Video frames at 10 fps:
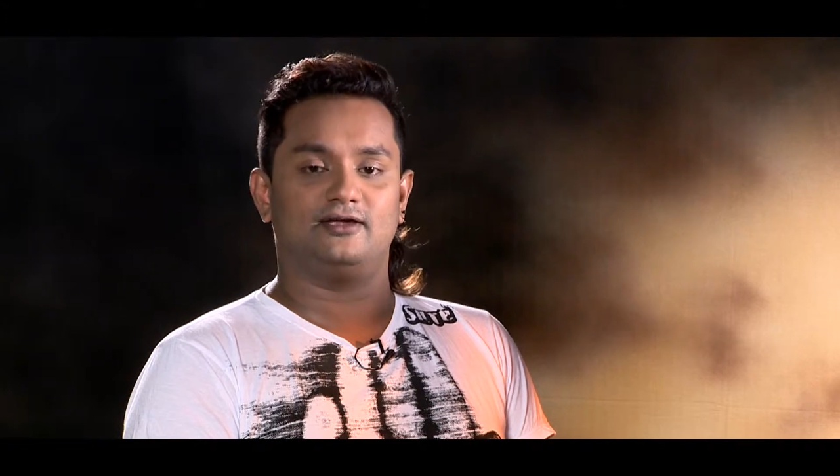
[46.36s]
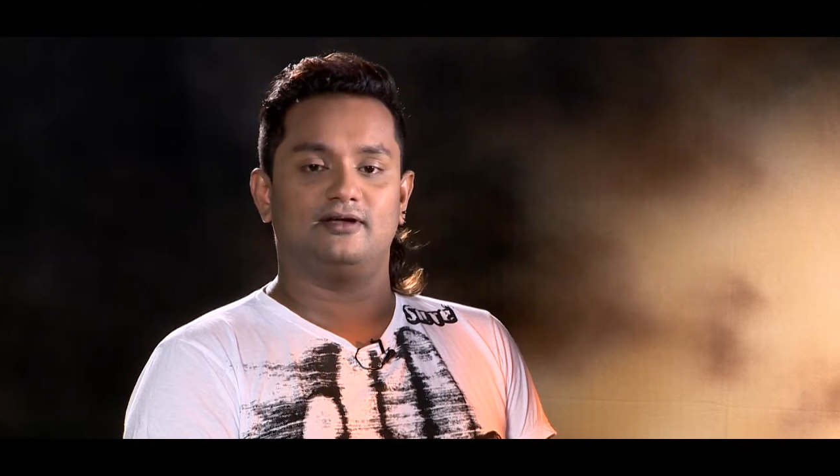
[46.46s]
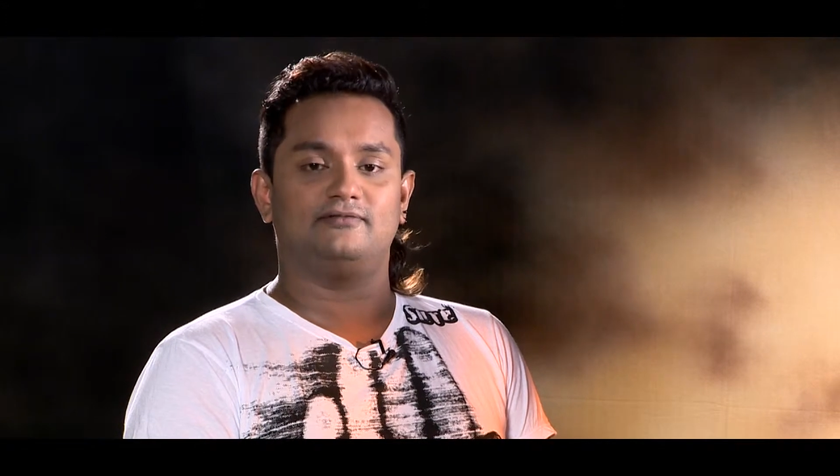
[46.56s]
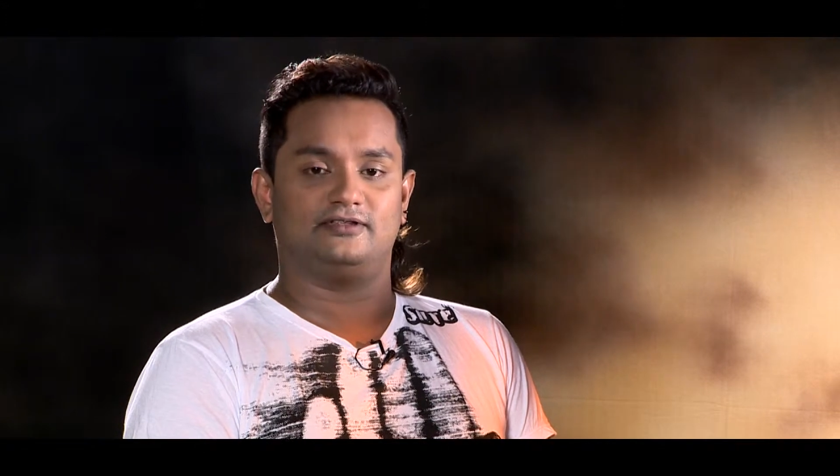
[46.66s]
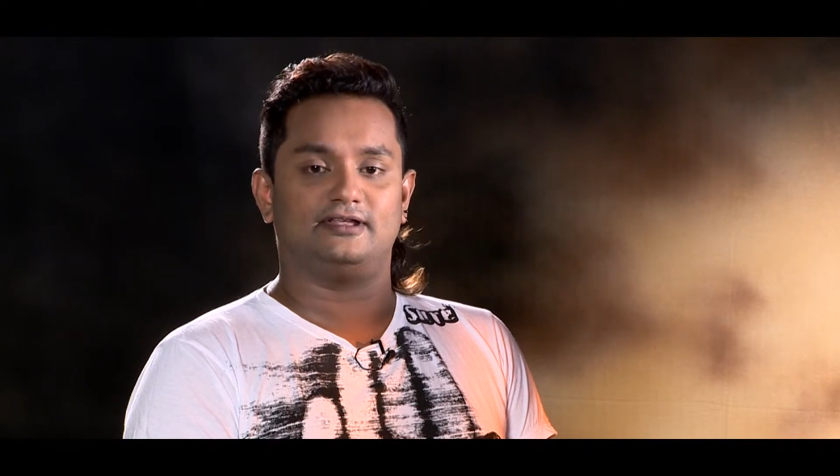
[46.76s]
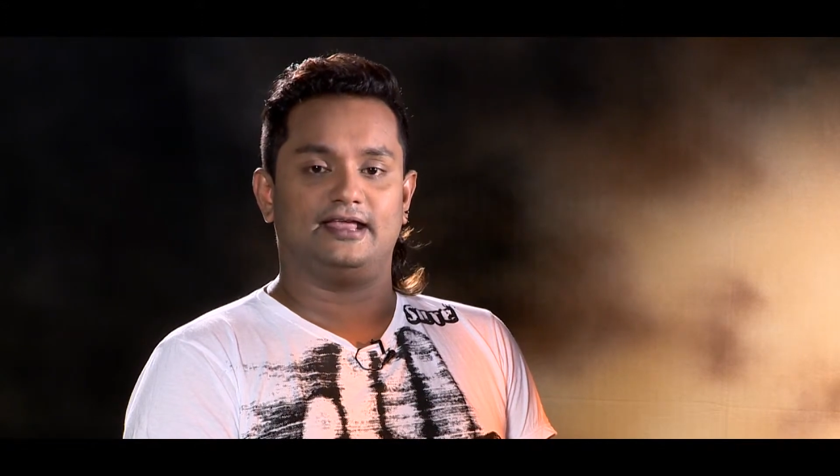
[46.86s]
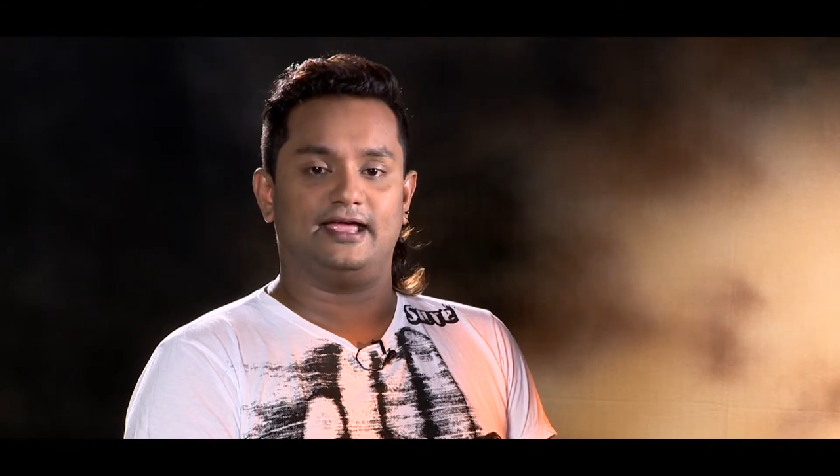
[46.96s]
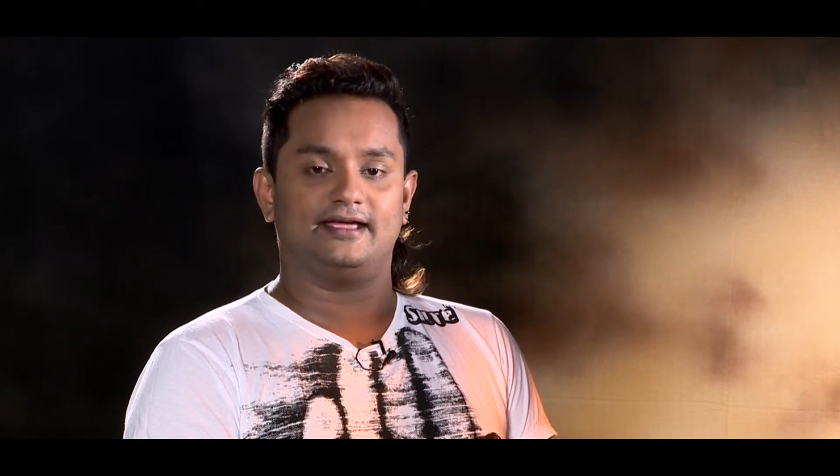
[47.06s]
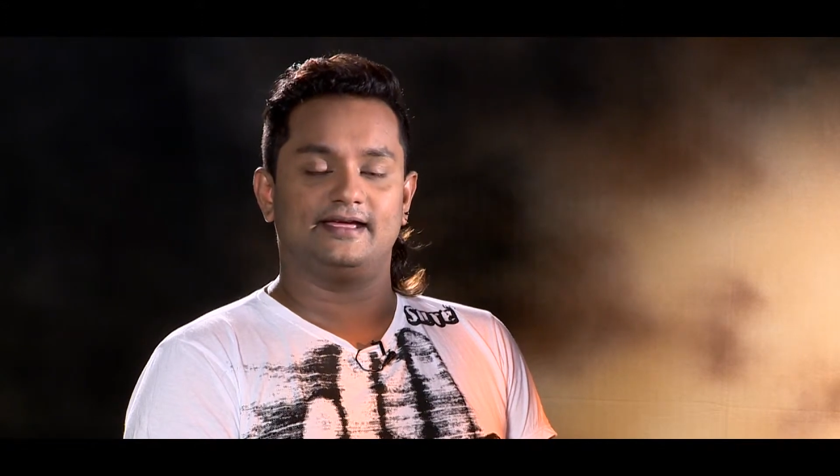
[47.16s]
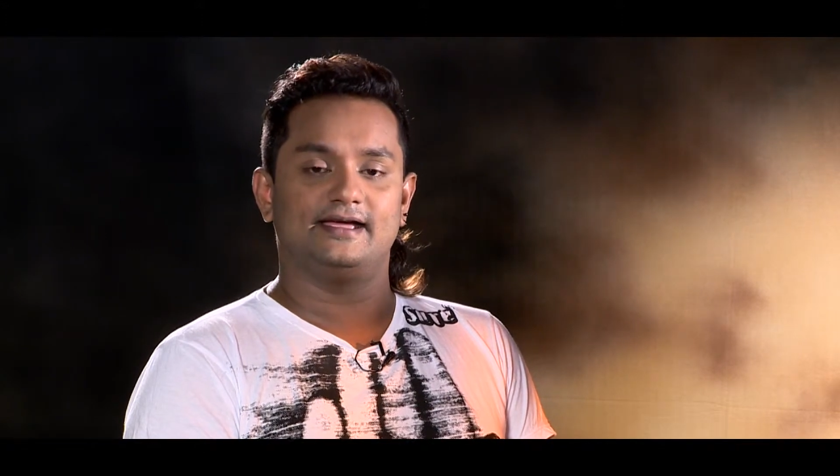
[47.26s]
good for the
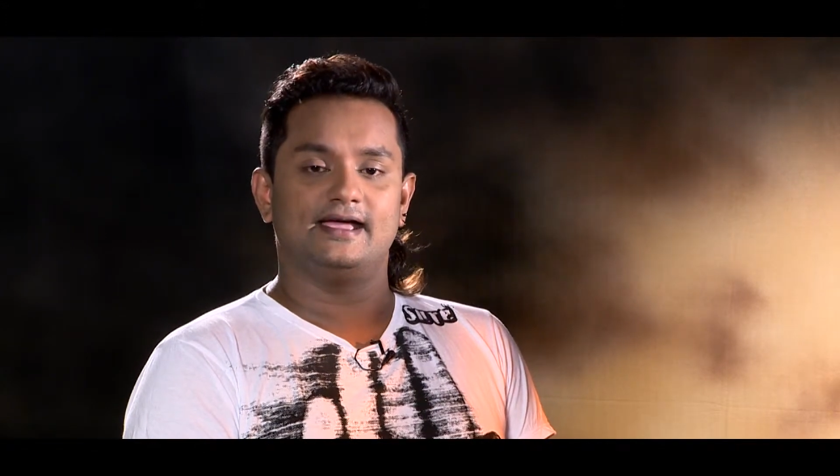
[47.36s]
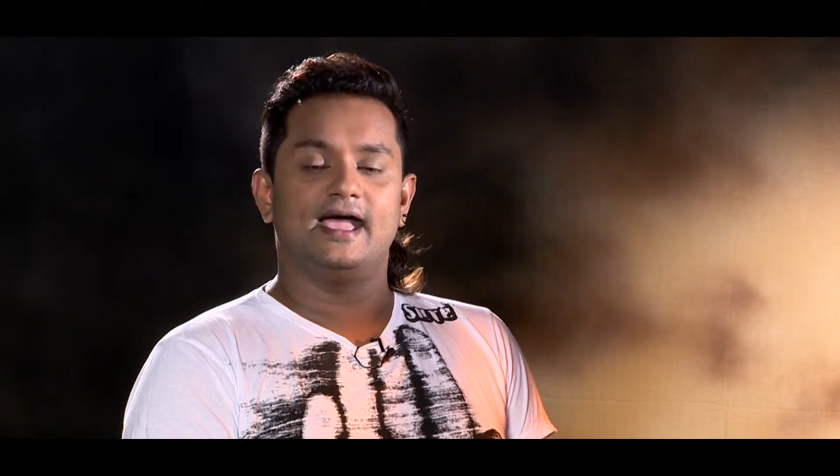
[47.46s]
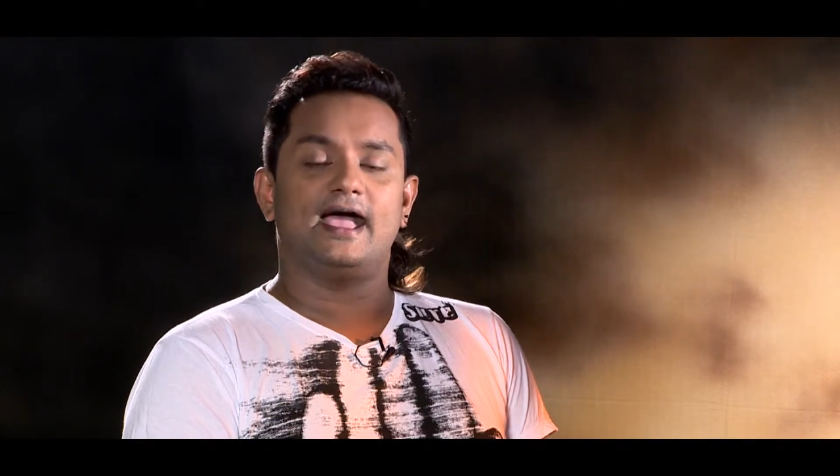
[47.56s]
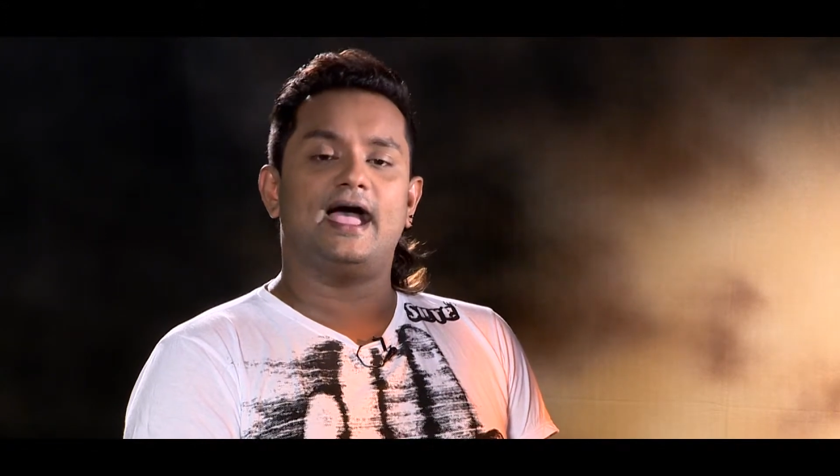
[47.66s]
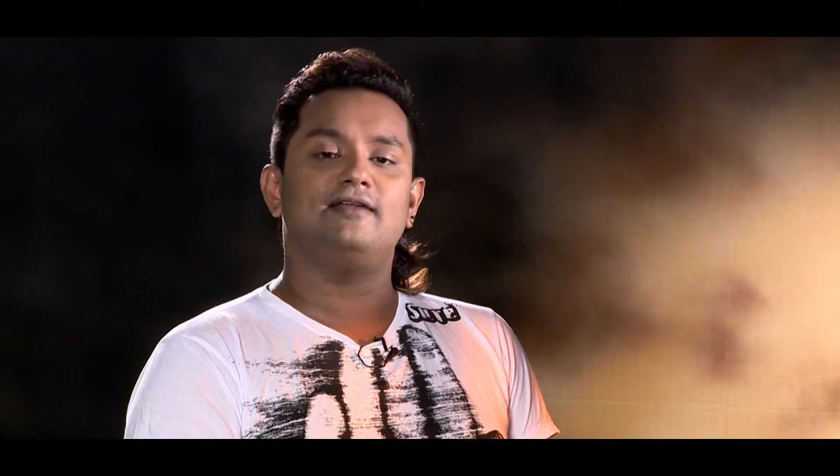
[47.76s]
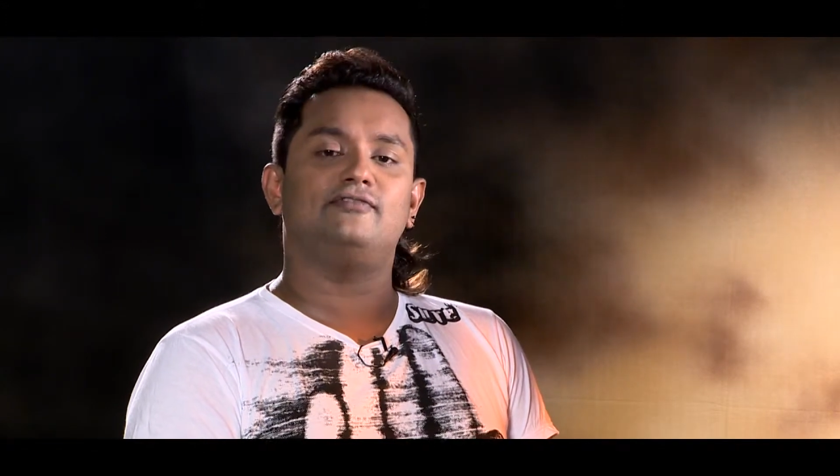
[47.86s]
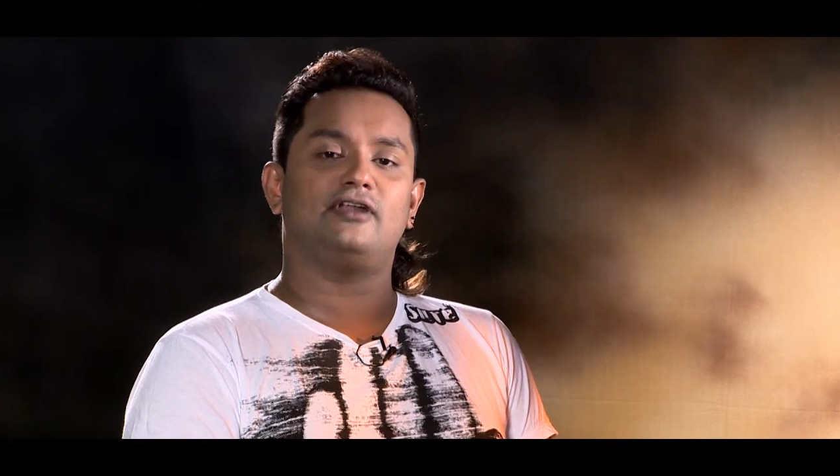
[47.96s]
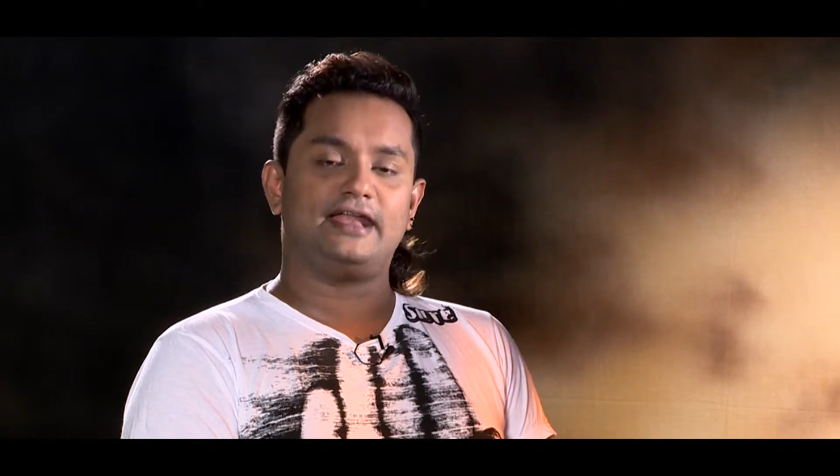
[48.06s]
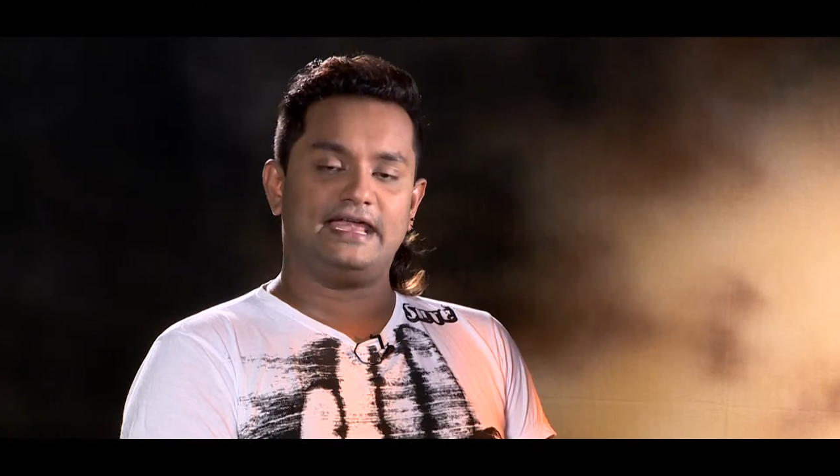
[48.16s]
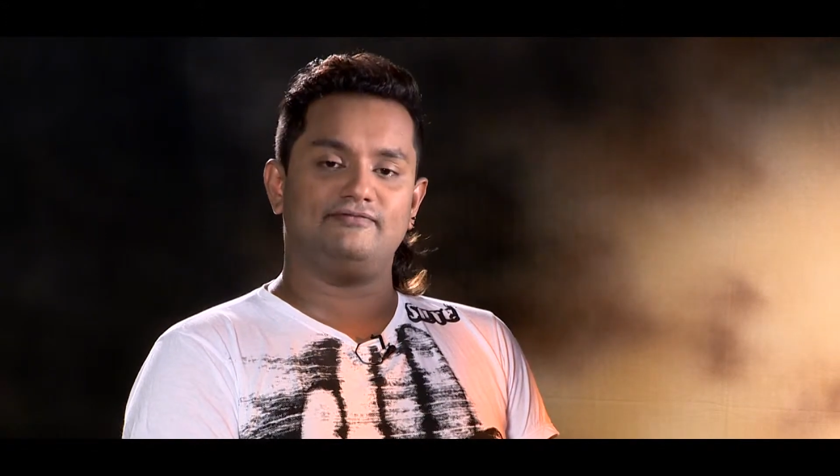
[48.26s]
day. And for
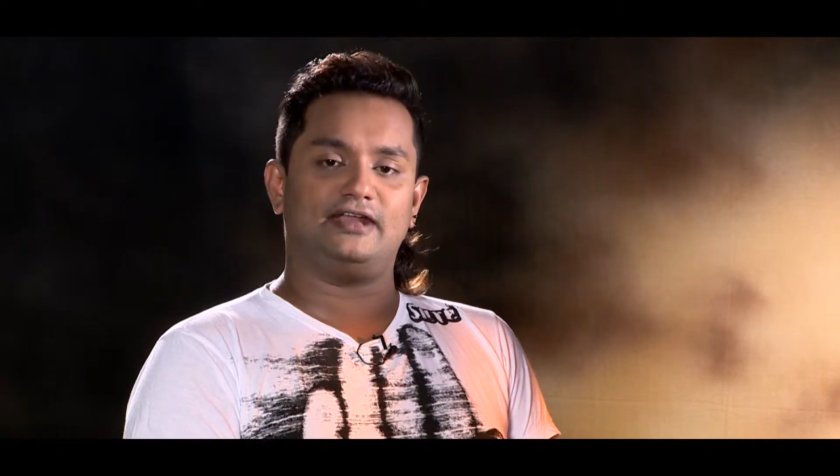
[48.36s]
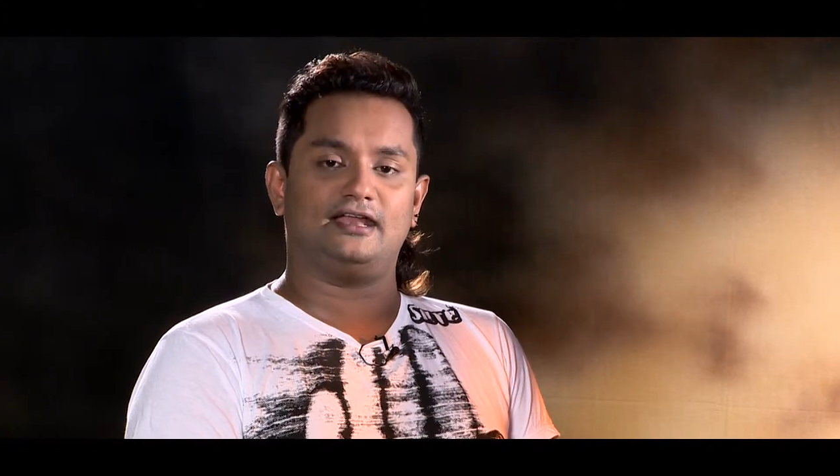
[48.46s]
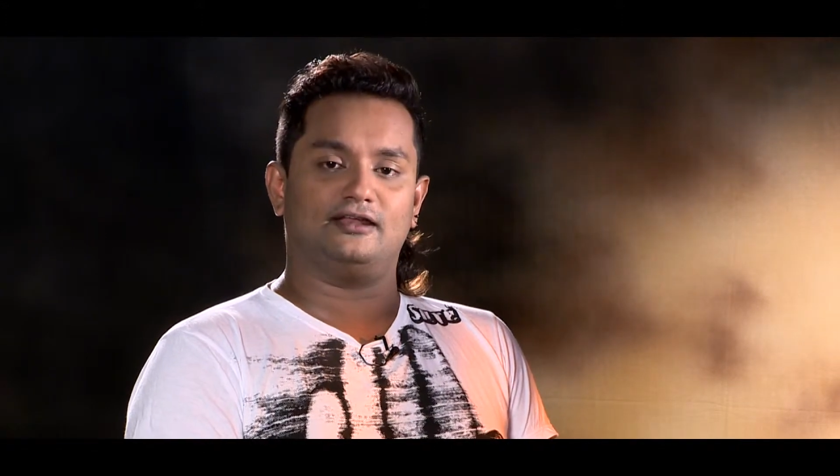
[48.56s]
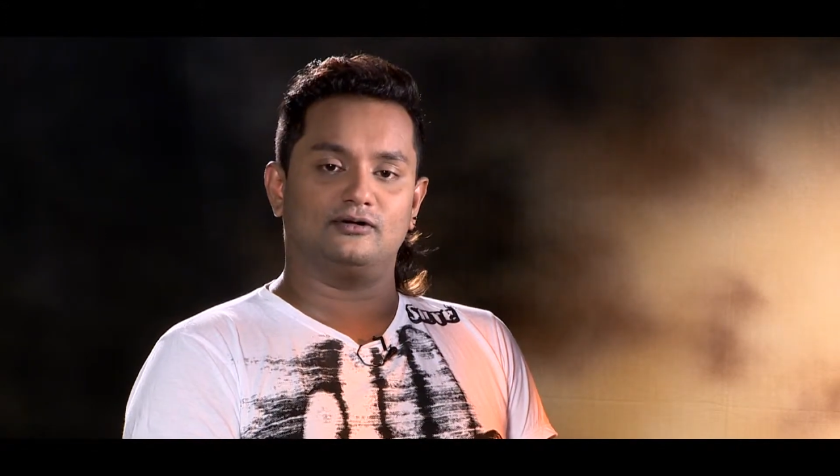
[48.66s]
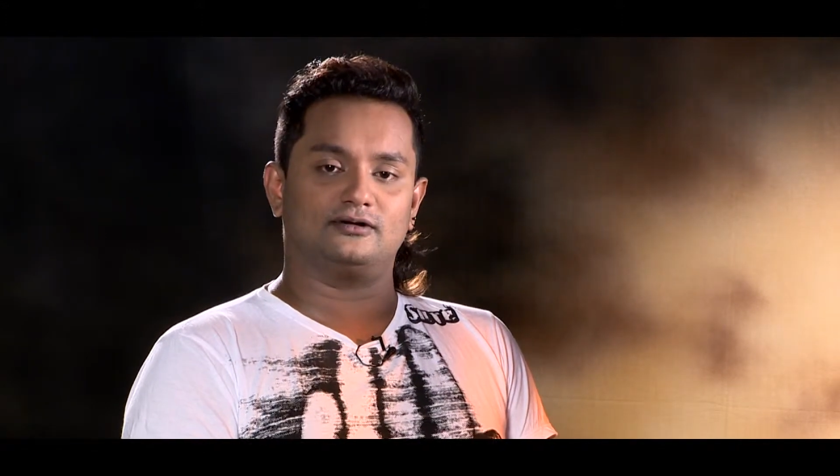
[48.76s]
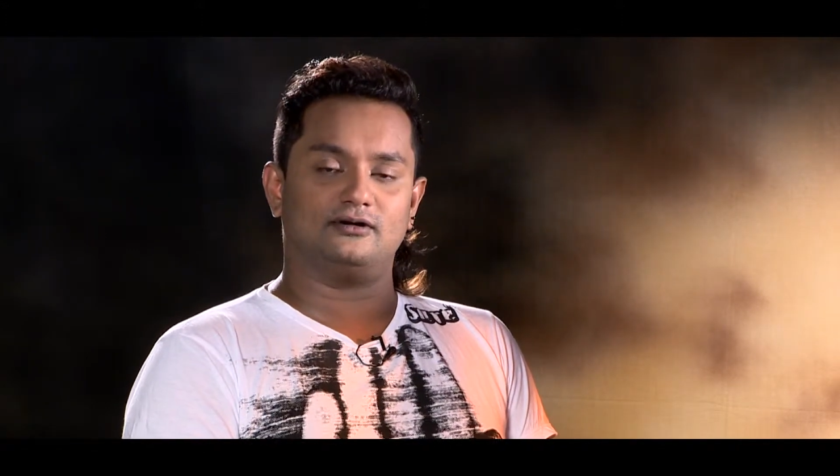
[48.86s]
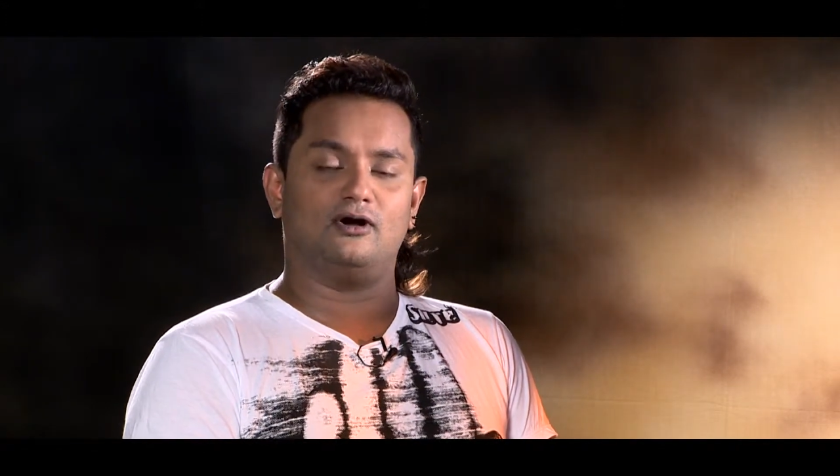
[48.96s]
an evening look,